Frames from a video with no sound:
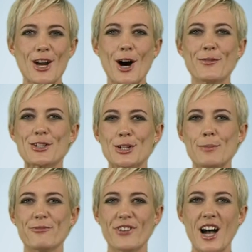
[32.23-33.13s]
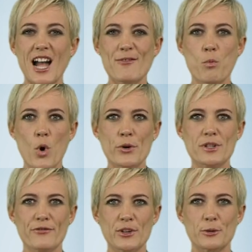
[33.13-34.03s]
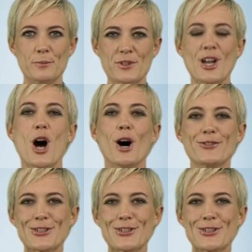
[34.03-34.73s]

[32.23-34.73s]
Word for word: of the top five worst films of